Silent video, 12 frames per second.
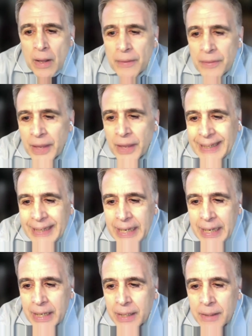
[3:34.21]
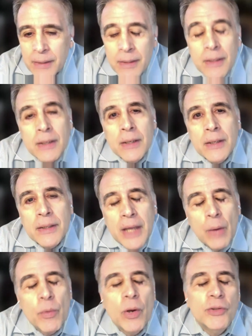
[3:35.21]
The key
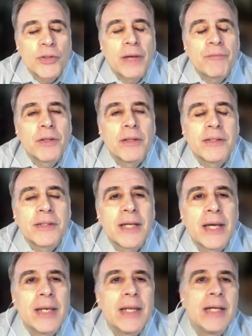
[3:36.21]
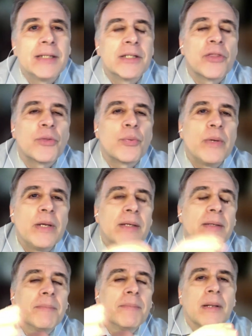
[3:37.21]
that we also have to understand is the
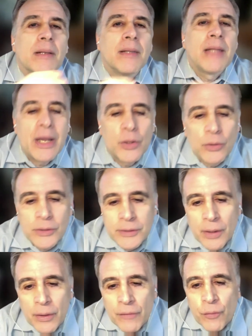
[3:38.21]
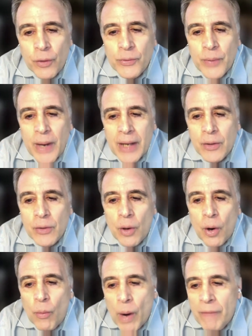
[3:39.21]
three layers of the fraud triangle
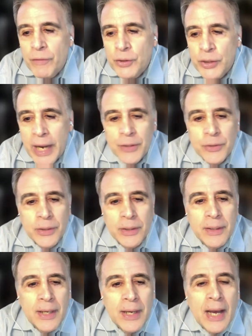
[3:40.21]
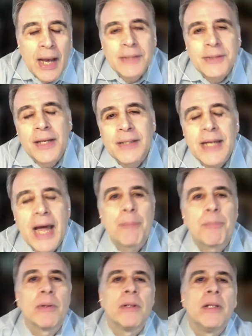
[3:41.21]
are ever changing. As an
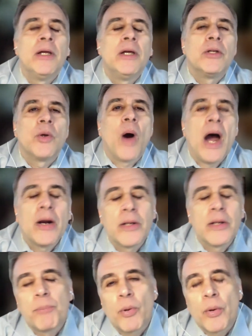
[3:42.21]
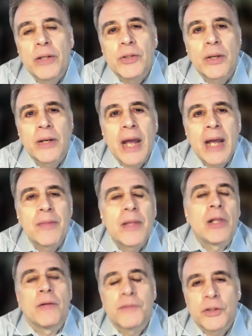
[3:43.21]
example, you hire an employee today
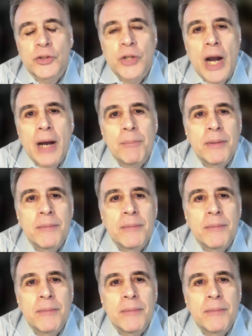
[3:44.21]
that loves his job.